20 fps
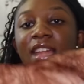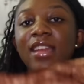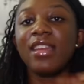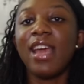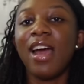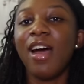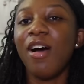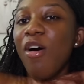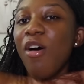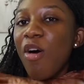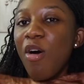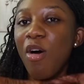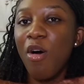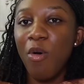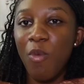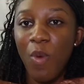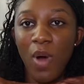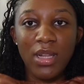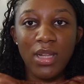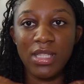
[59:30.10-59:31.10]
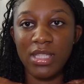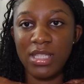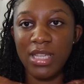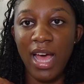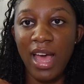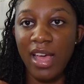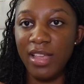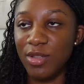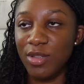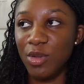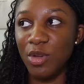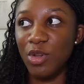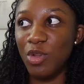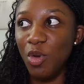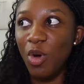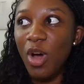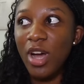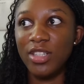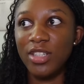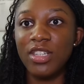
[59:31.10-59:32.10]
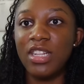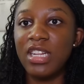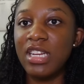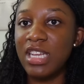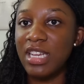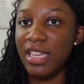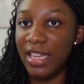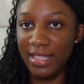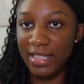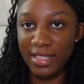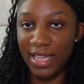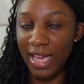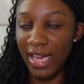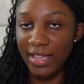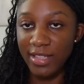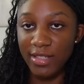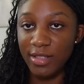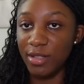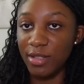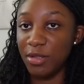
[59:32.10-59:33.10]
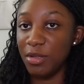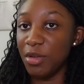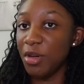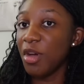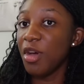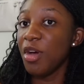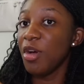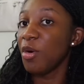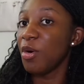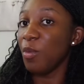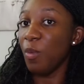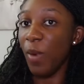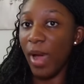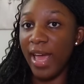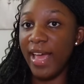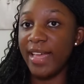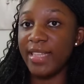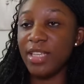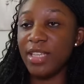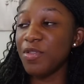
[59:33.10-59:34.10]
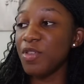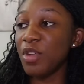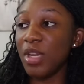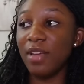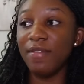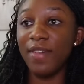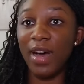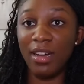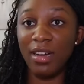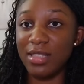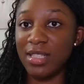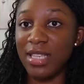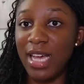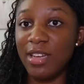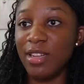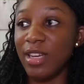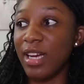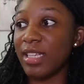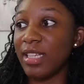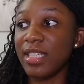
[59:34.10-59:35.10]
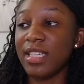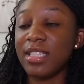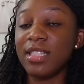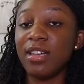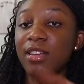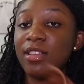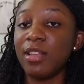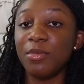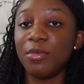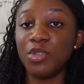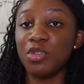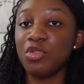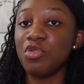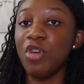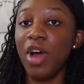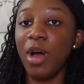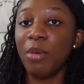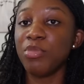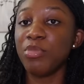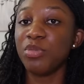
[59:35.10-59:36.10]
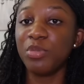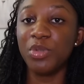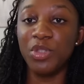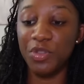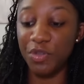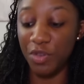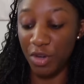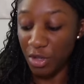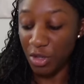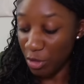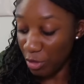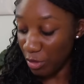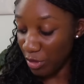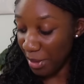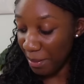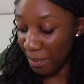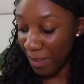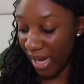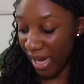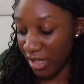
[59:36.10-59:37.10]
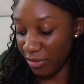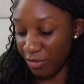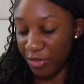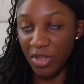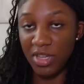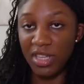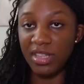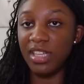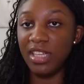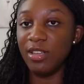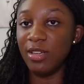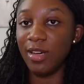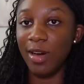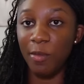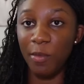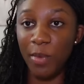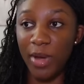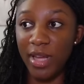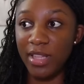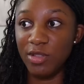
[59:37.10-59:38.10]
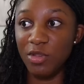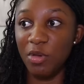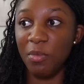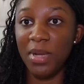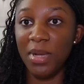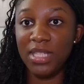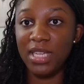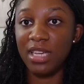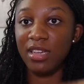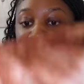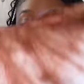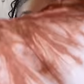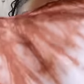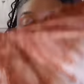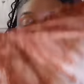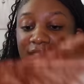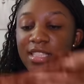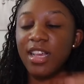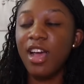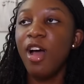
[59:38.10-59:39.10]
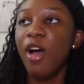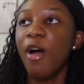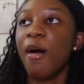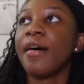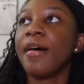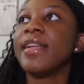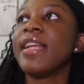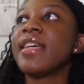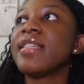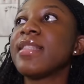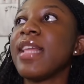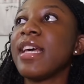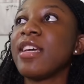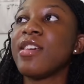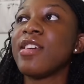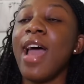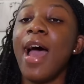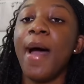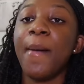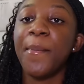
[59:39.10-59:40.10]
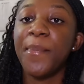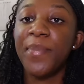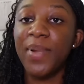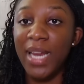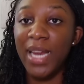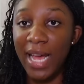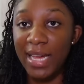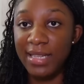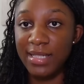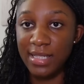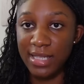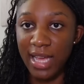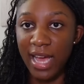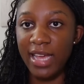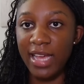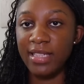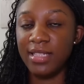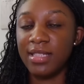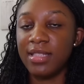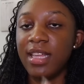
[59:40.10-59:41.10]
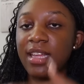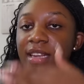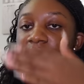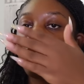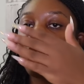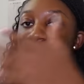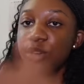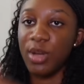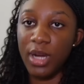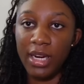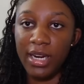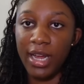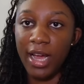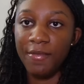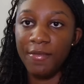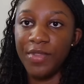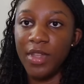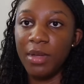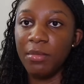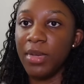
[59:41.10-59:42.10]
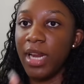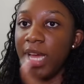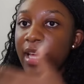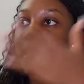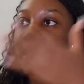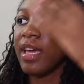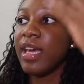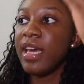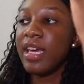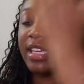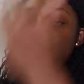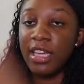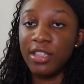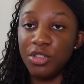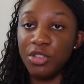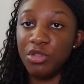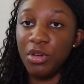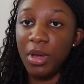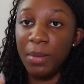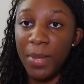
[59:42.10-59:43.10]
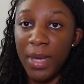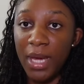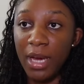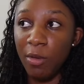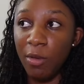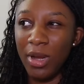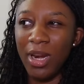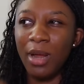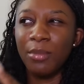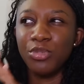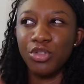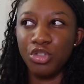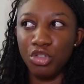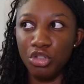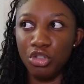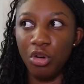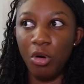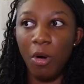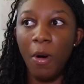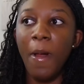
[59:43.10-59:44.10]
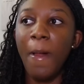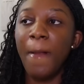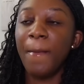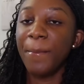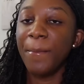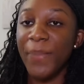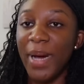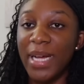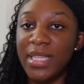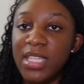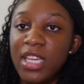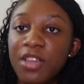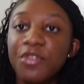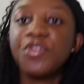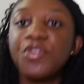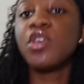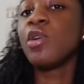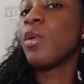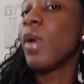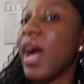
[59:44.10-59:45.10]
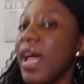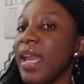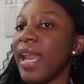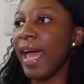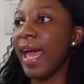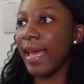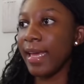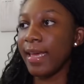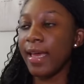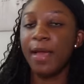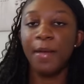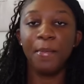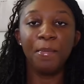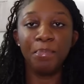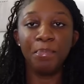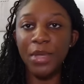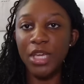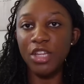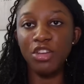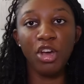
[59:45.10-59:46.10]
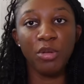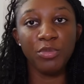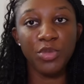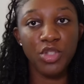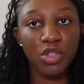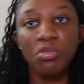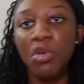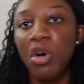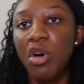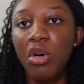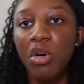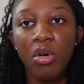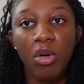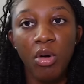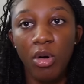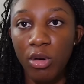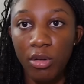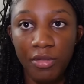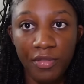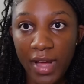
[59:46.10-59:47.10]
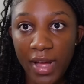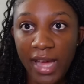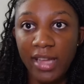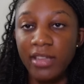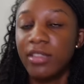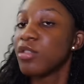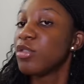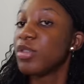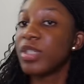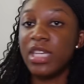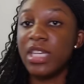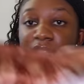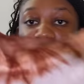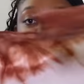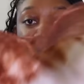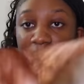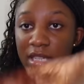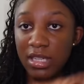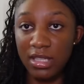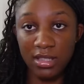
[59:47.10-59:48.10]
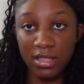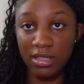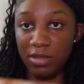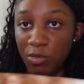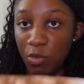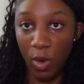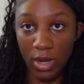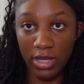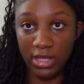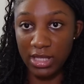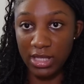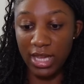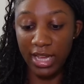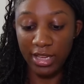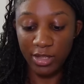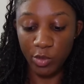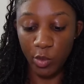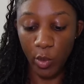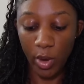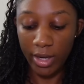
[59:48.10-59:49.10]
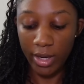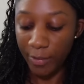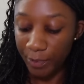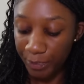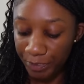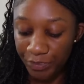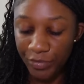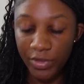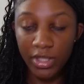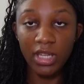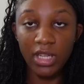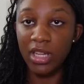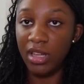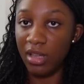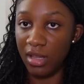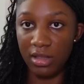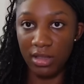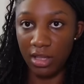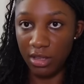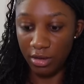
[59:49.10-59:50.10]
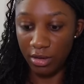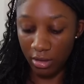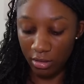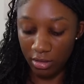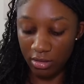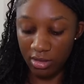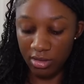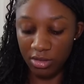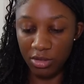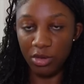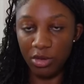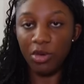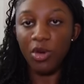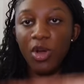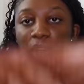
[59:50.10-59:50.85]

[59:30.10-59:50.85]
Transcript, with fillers: and they are all one size so you don't actually need a size to wear it. If you live outside, you can just tell them to grab booboos for you. They buy it for you and then you can wear it no matter your size. Unless like you are plus size, then you can have them like get you a bigger one, I'm sure. But if you are like medium, small, all of that, you just need this one size one and then you're good to go.